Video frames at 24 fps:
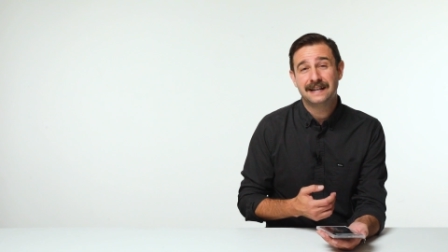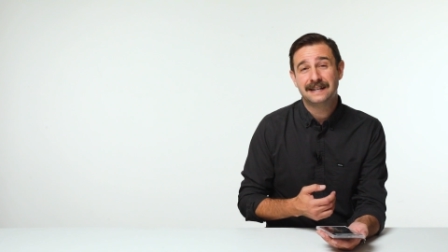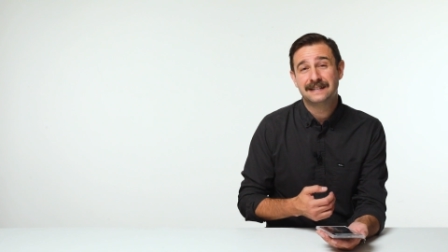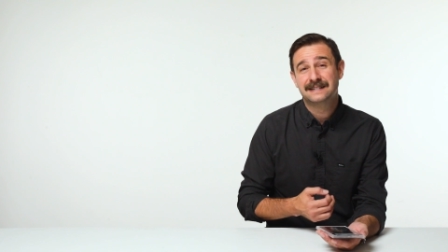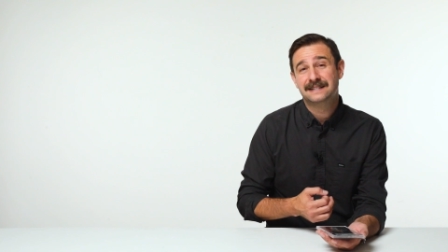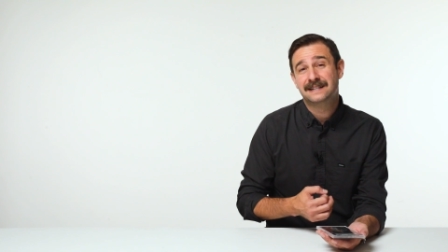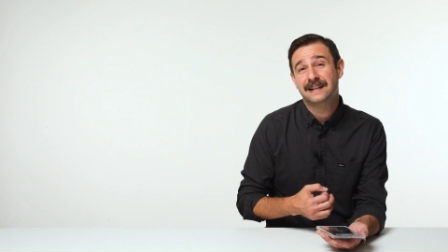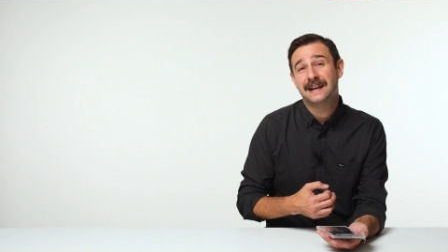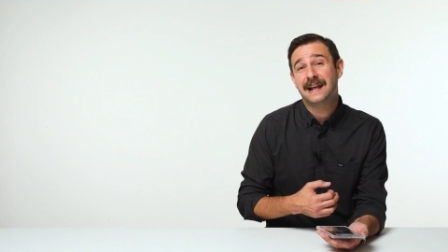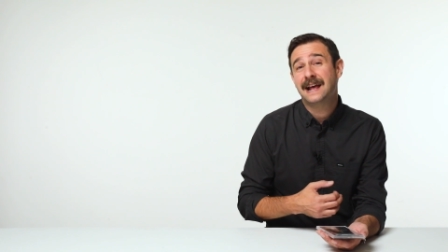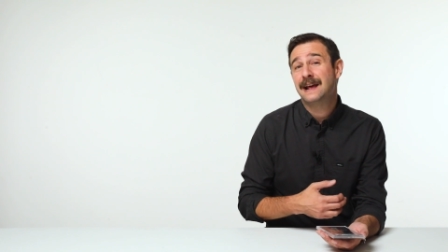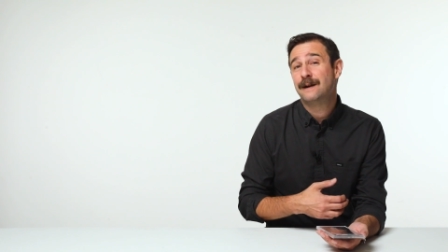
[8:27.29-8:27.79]
and
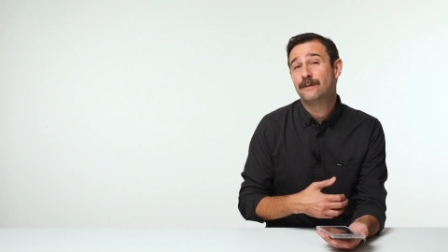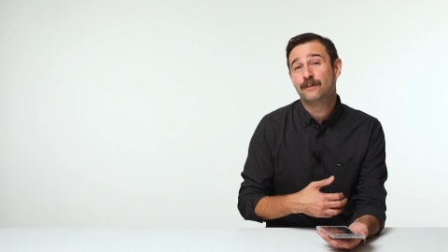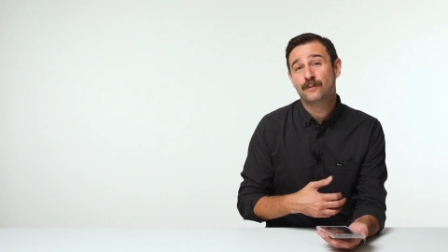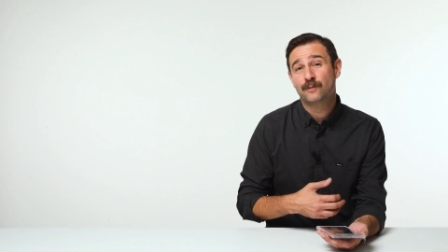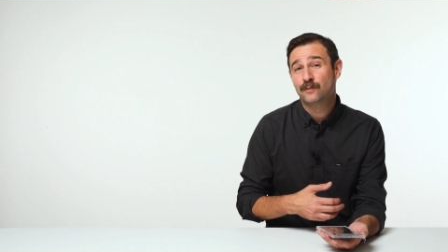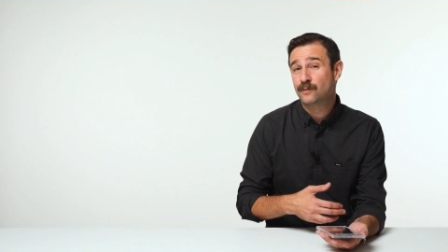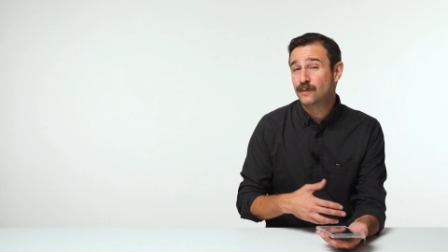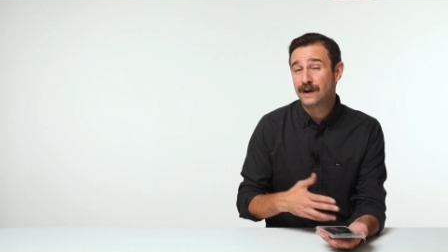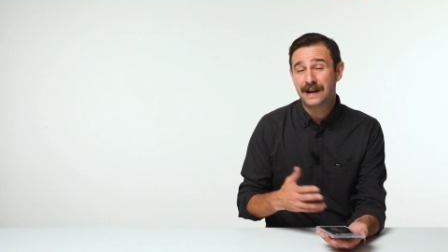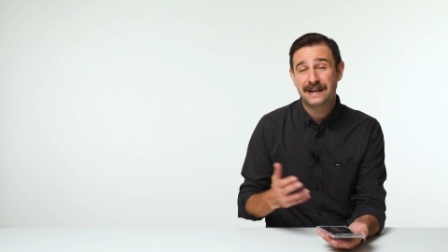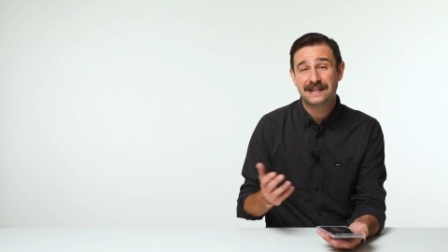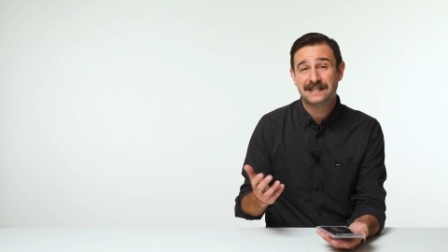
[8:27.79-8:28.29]
it's going to
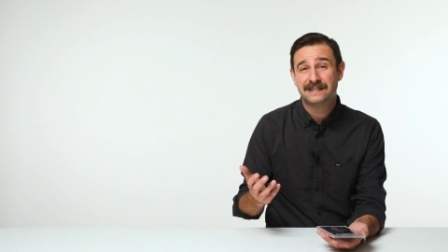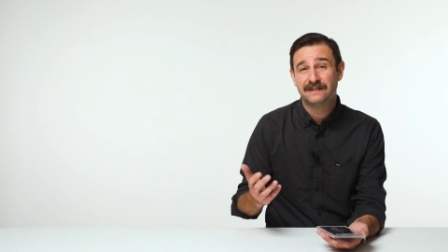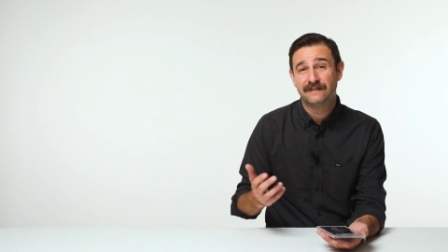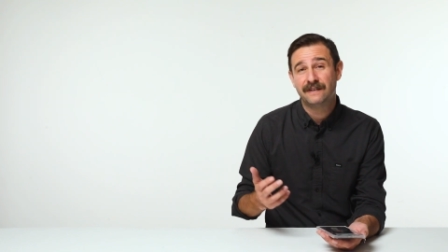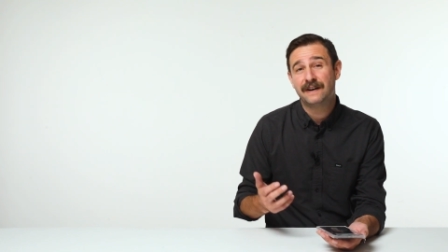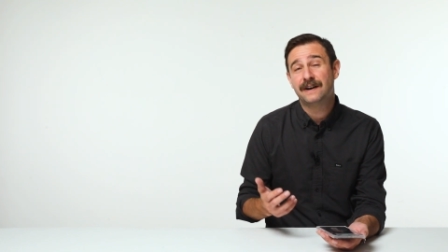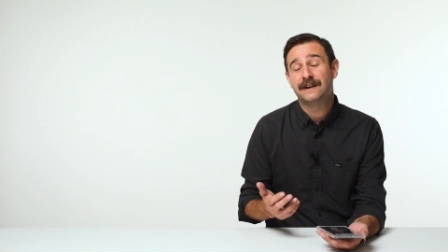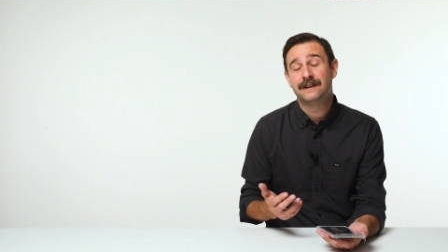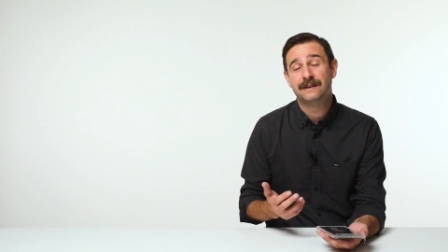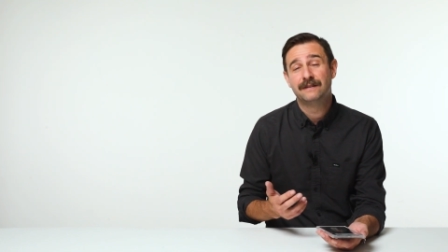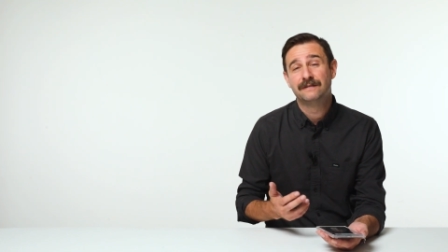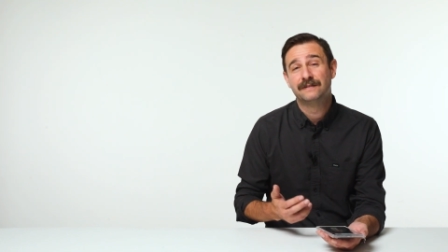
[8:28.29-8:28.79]
raise the
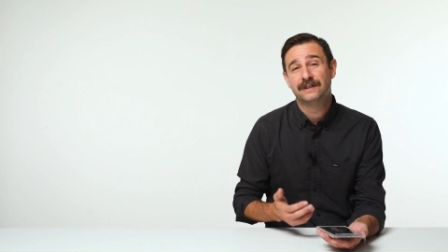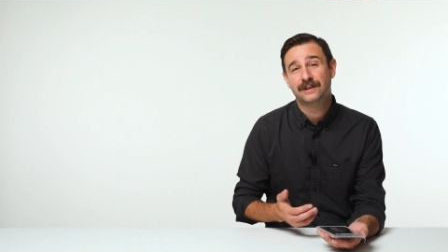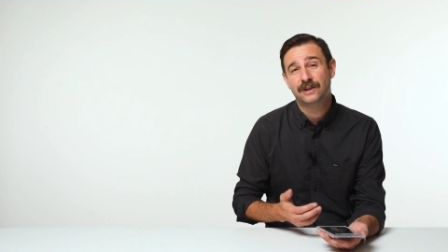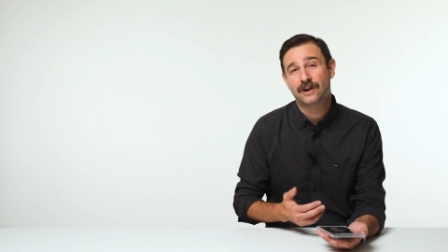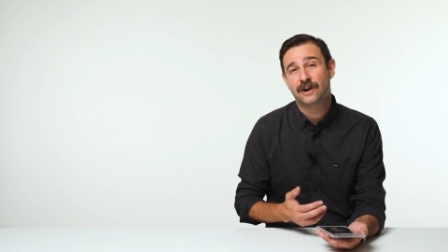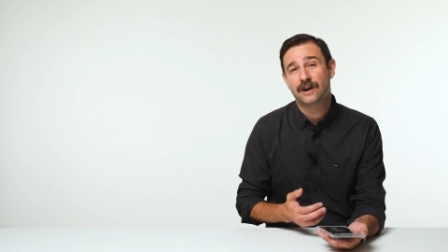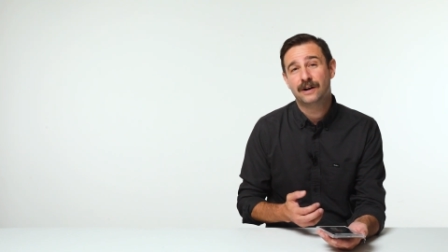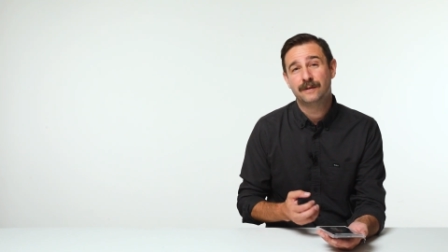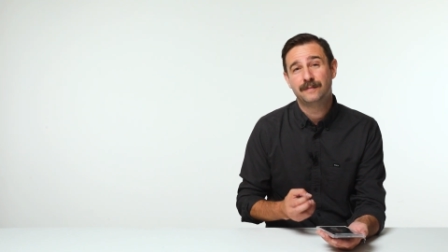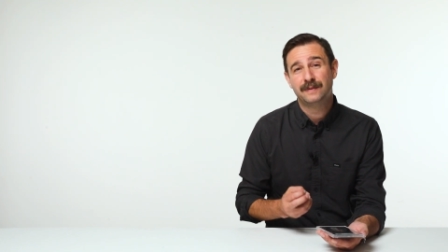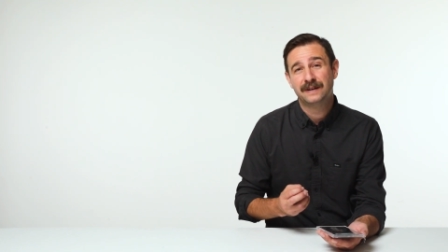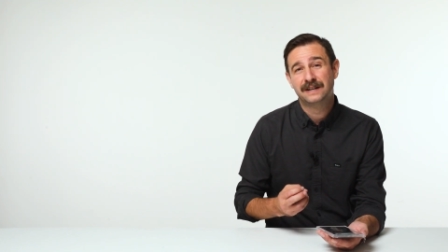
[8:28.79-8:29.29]
value of the
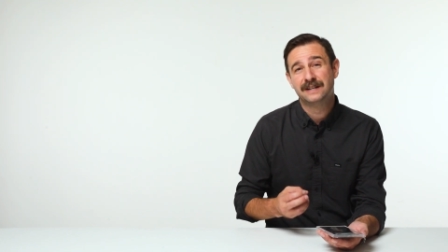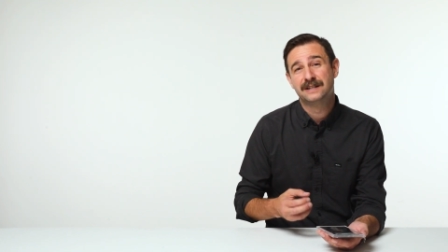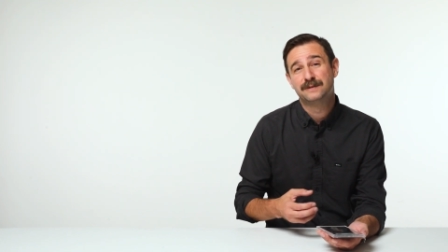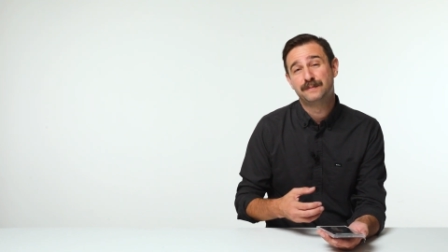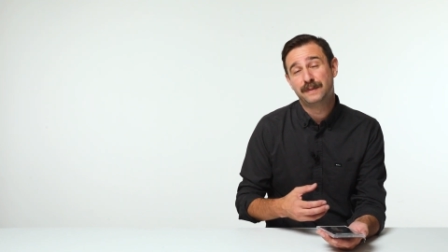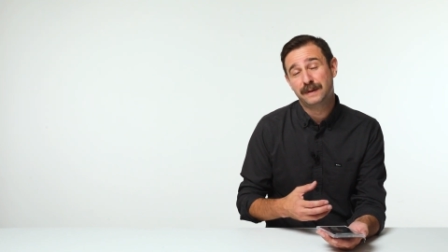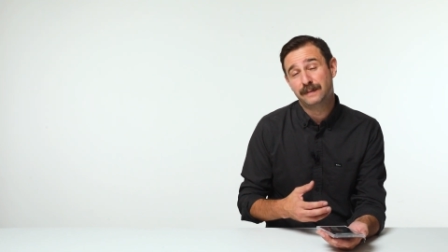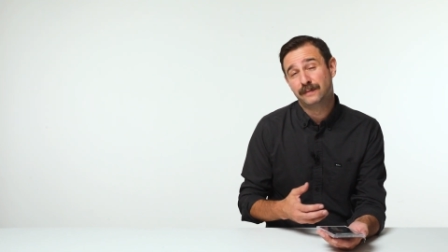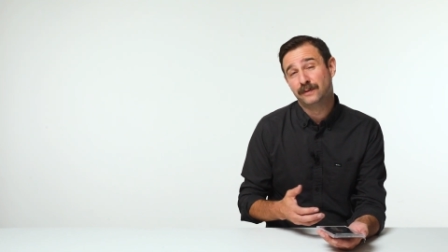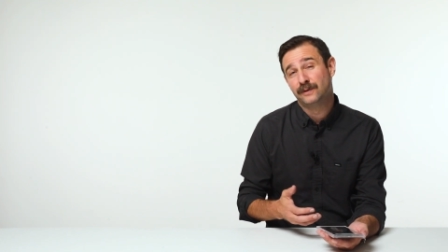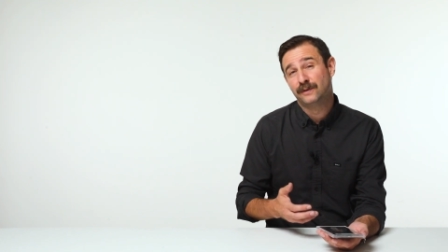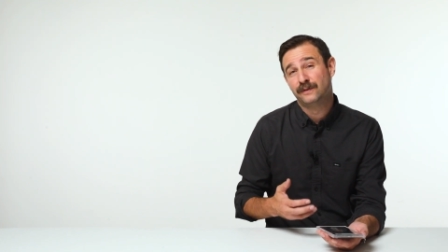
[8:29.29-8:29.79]
card because
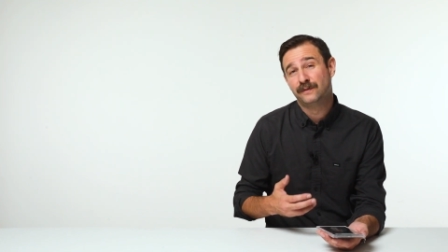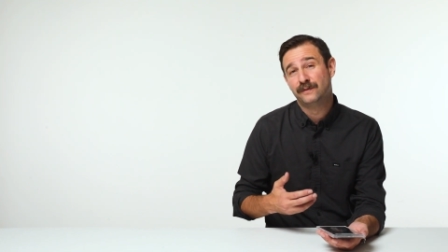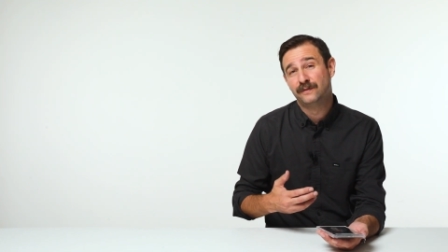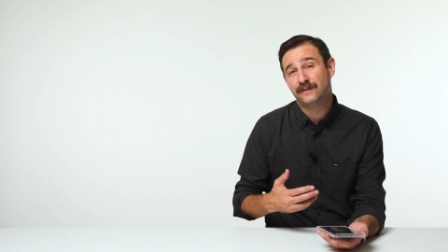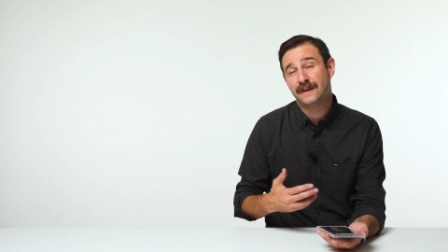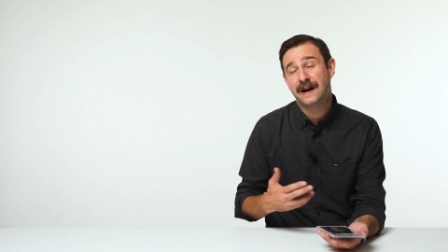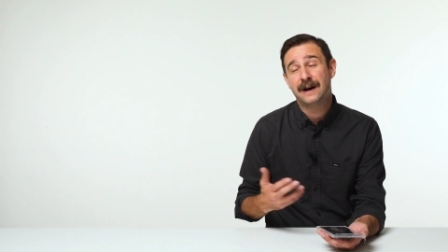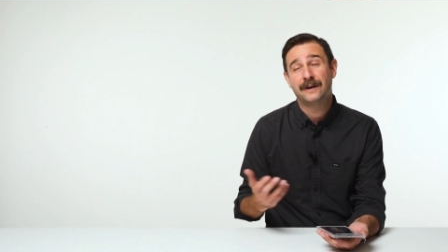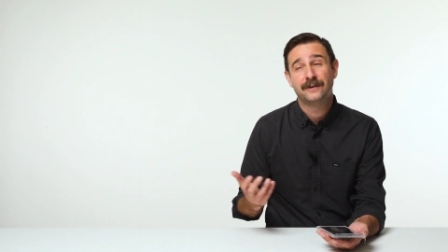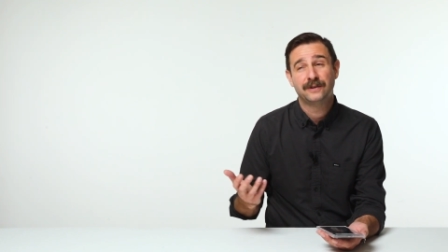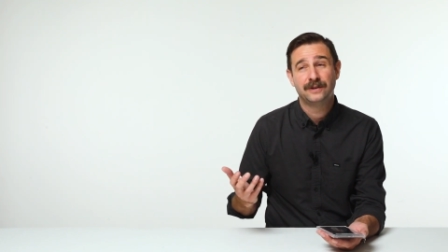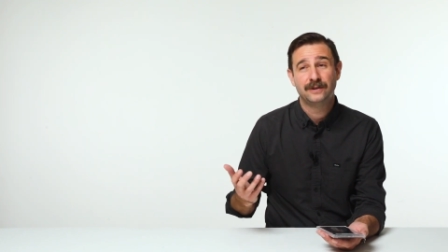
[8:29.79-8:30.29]
people
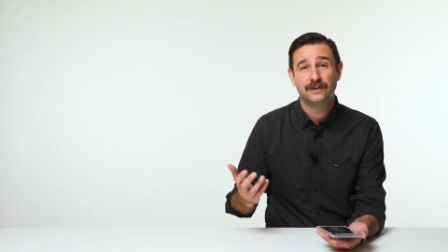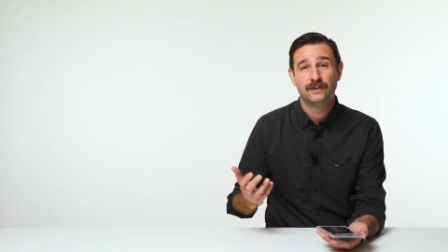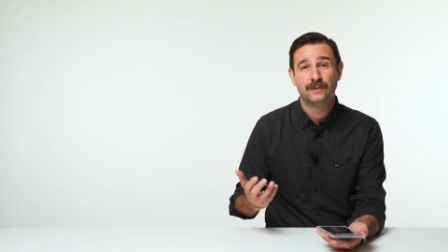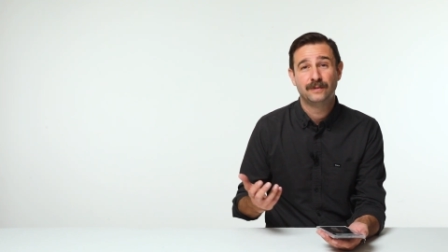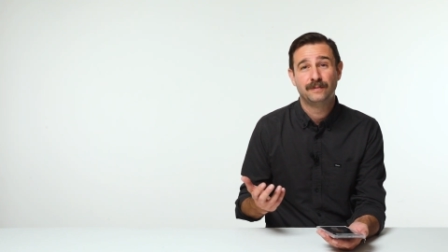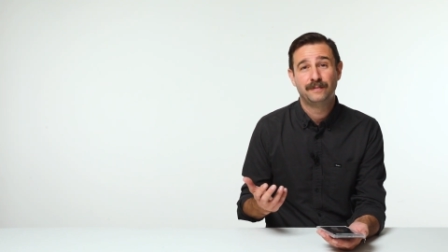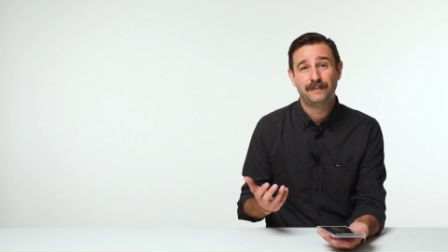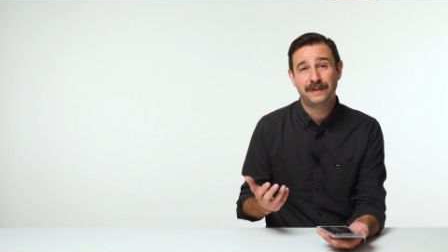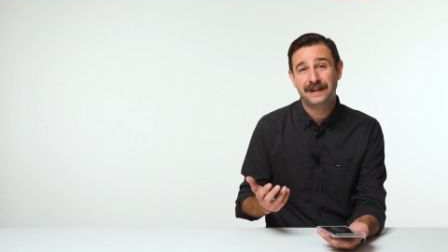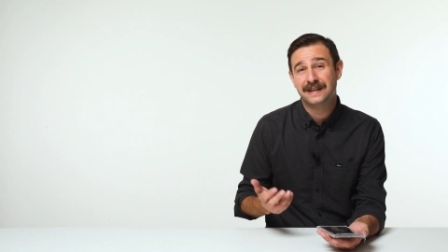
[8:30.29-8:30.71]
value